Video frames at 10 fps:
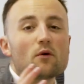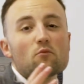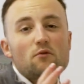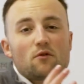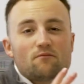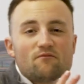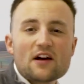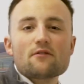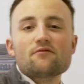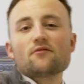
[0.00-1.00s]
when we were
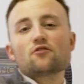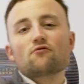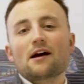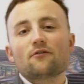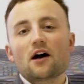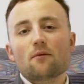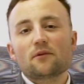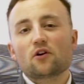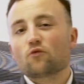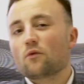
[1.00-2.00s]
very from the ground up,
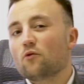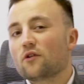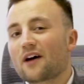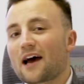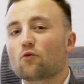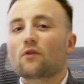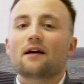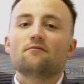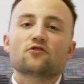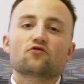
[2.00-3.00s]
because we would have had all that
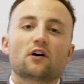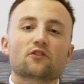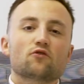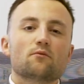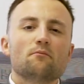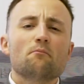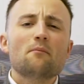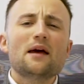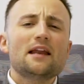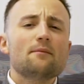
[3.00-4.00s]
infrastructure and
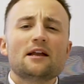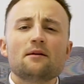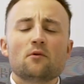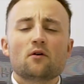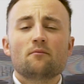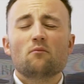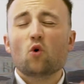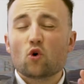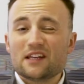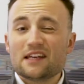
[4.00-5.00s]
many
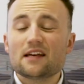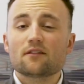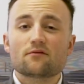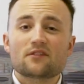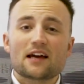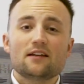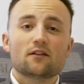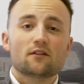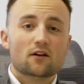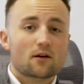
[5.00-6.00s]
more years of
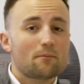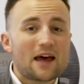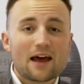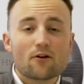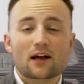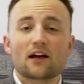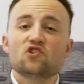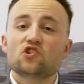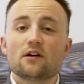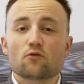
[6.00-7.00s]
data to compare
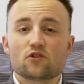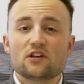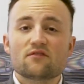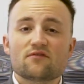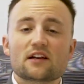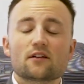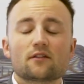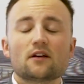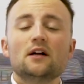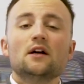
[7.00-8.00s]
against year-on-year
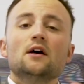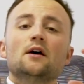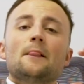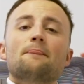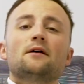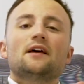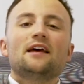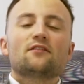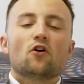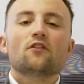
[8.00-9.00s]
figures.
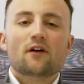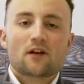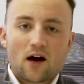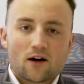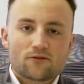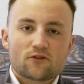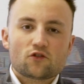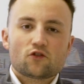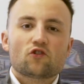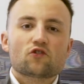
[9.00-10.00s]
It's not enough
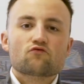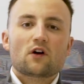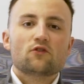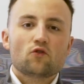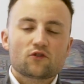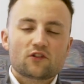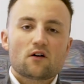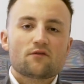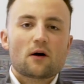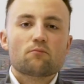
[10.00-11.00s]
to just run
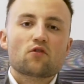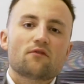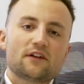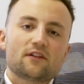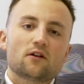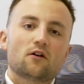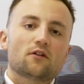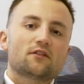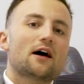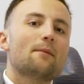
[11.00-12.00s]
yourself a profit and
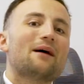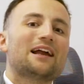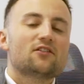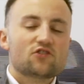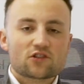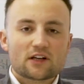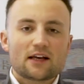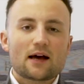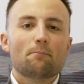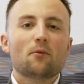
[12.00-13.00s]
loss, a balance
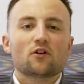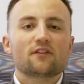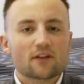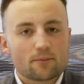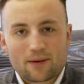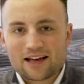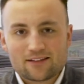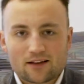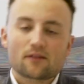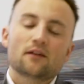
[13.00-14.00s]
sheet, and monitor the
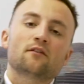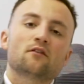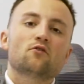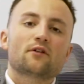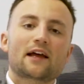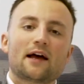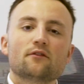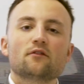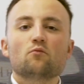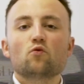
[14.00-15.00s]
basic things that your
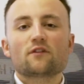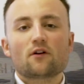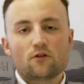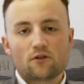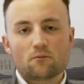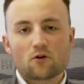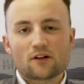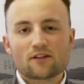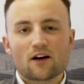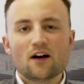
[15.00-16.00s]
accountant will tell you to
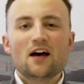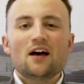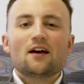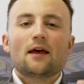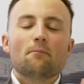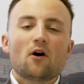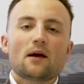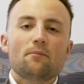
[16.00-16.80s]
monitor. In my